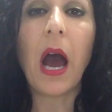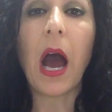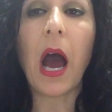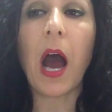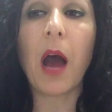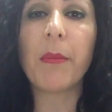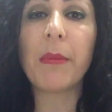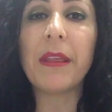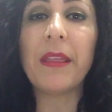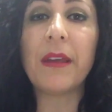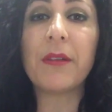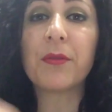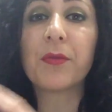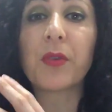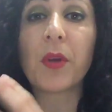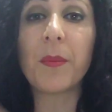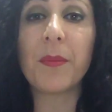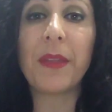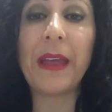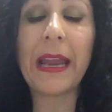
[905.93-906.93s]
And then
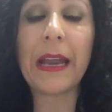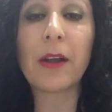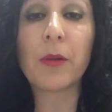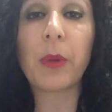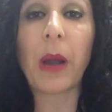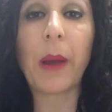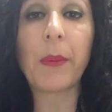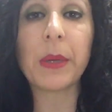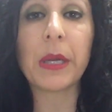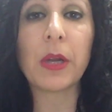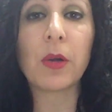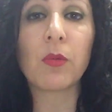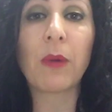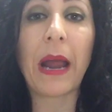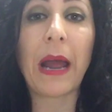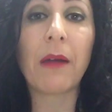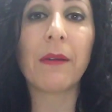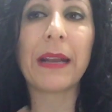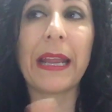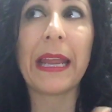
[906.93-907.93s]
from there, probably
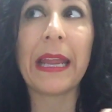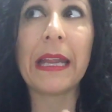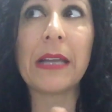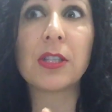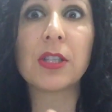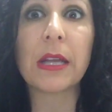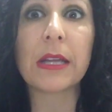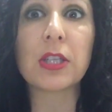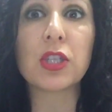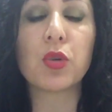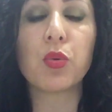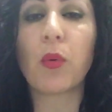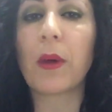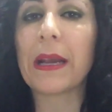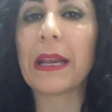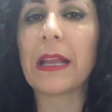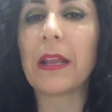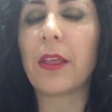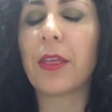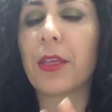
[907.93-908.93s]
around age like
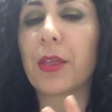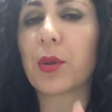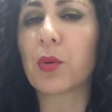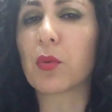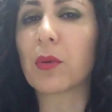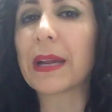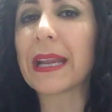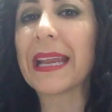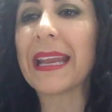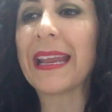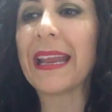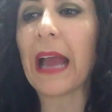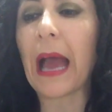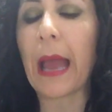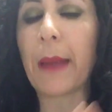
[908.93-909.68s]
23,